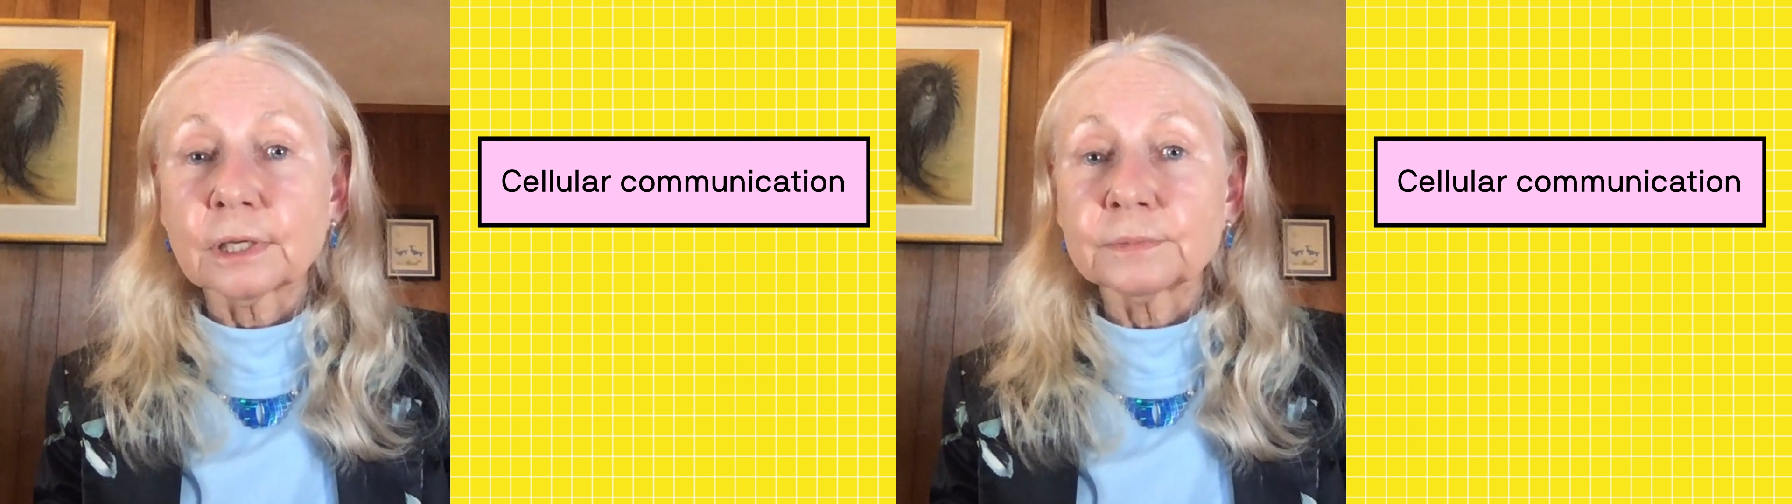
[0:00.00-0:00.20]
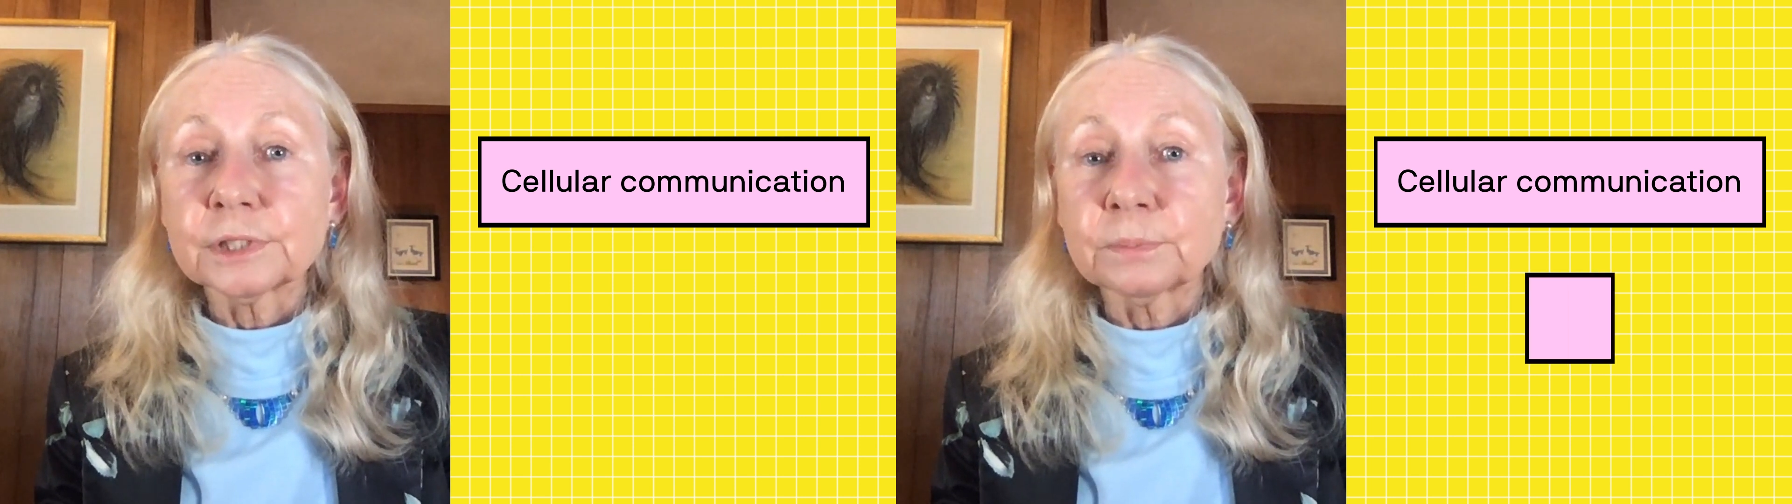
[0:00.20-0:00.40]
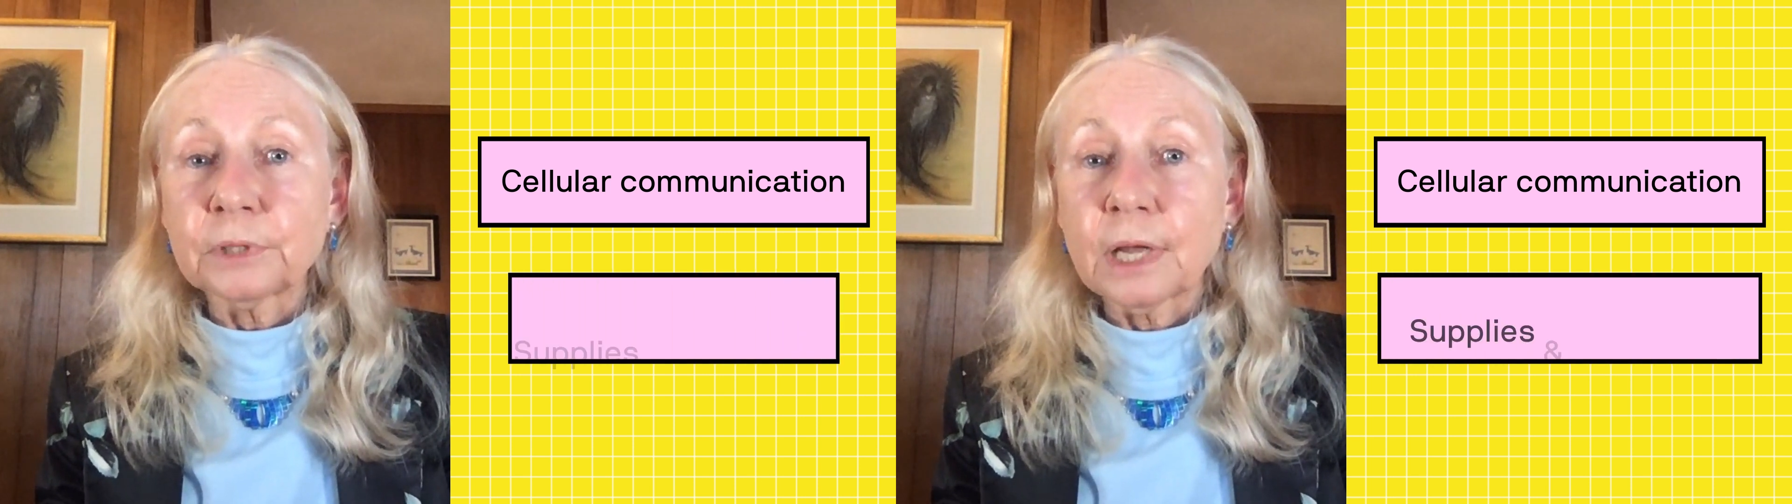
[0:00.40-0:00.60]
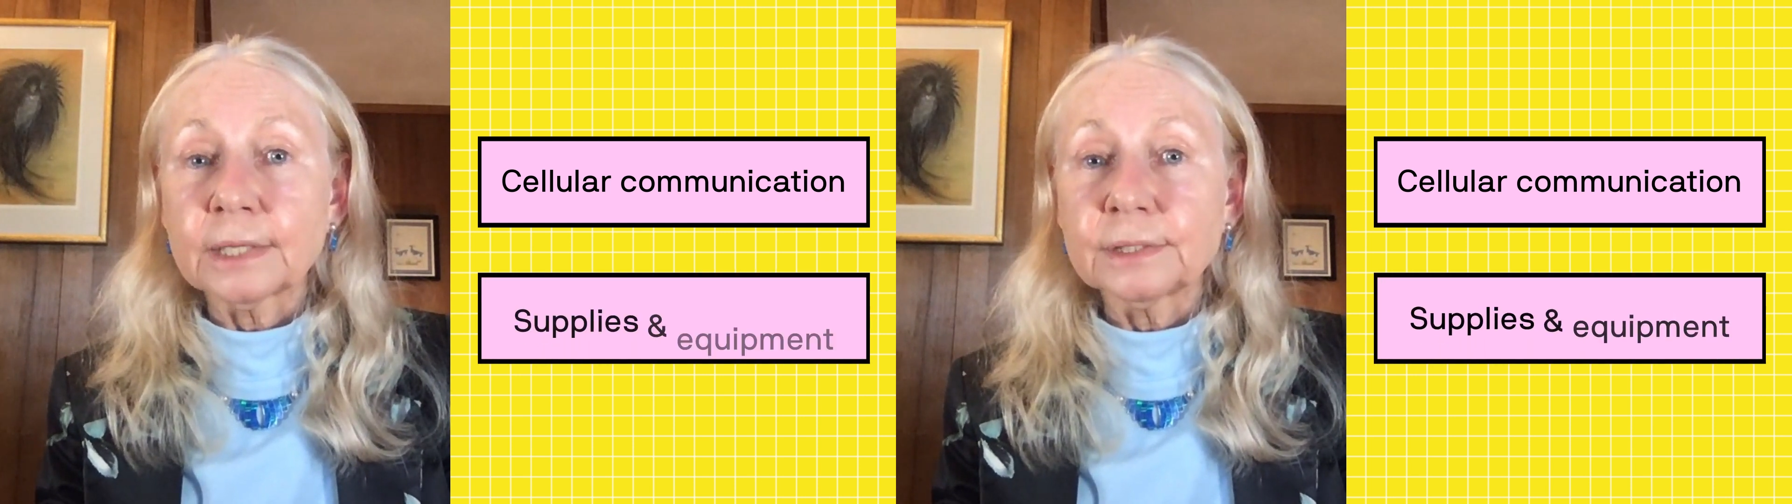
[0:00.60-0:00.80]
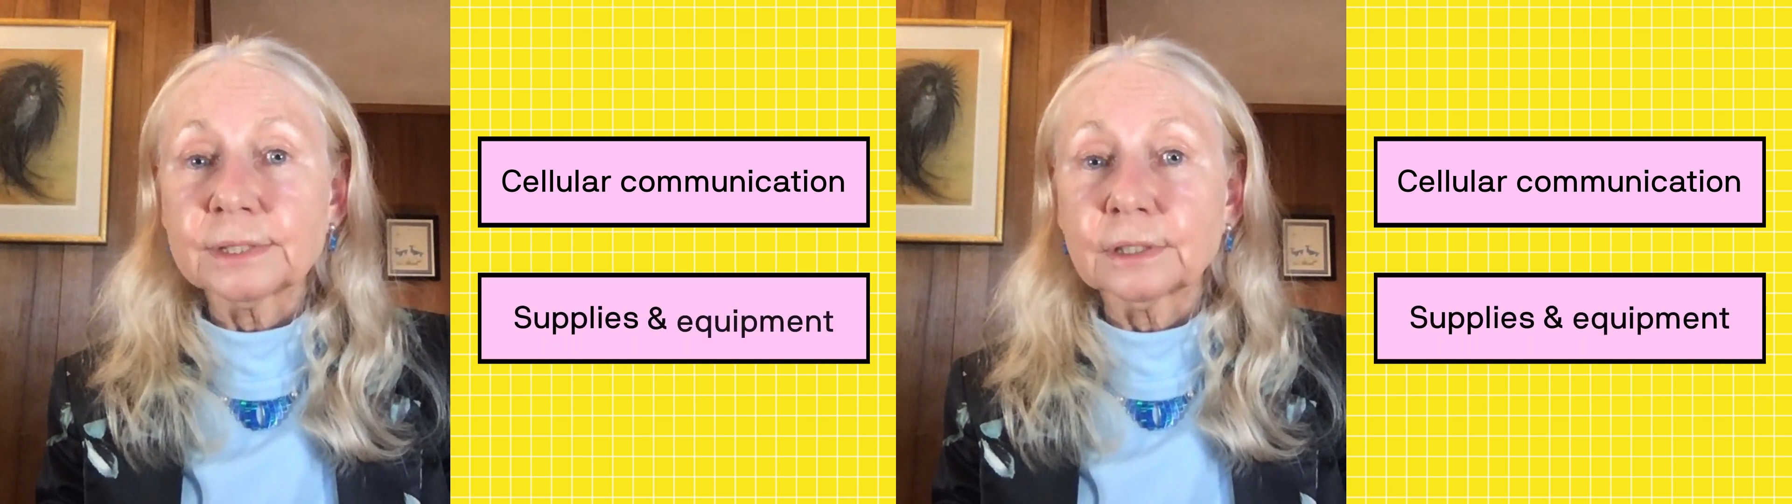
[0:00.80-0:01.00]
uh,
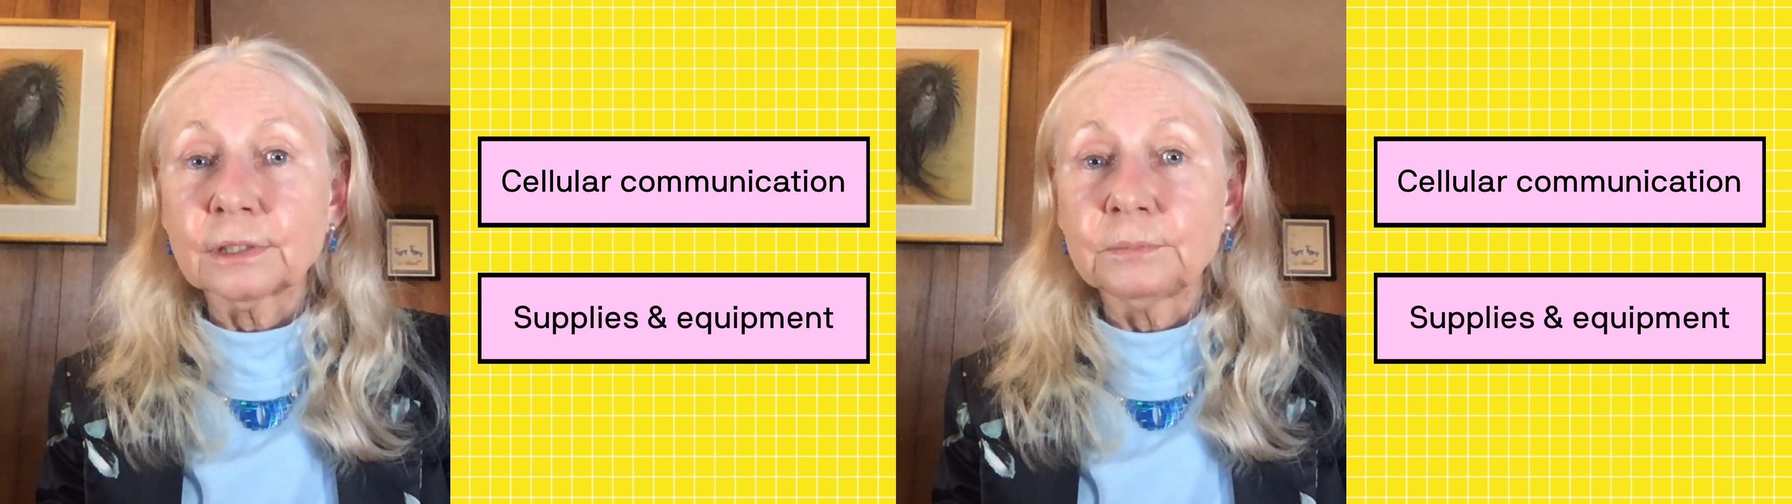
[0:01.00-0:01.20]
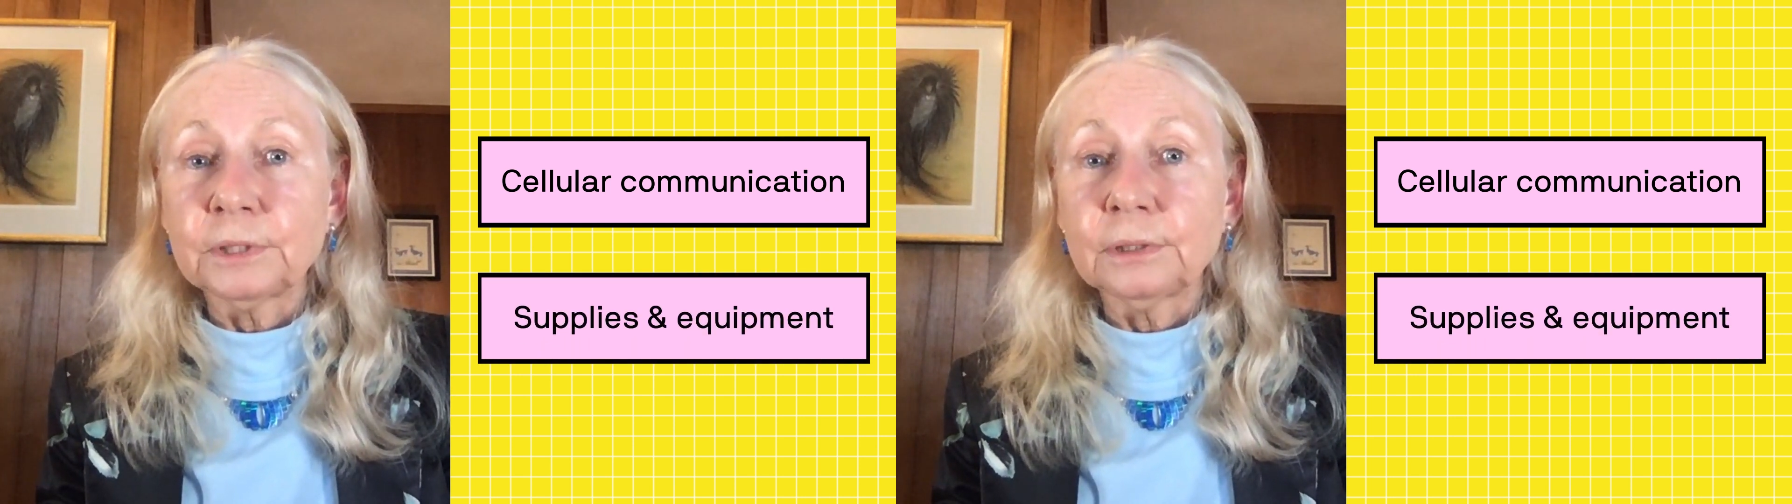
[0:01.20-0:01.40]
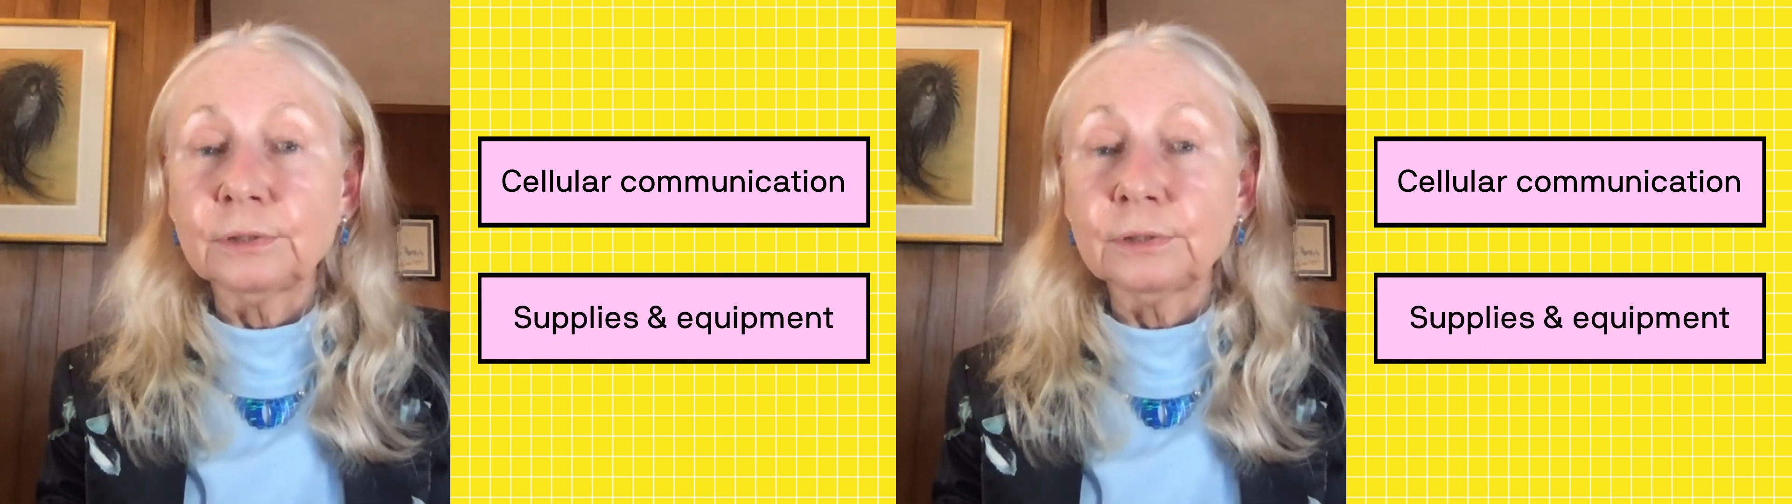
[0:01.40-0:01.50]
supplies that could be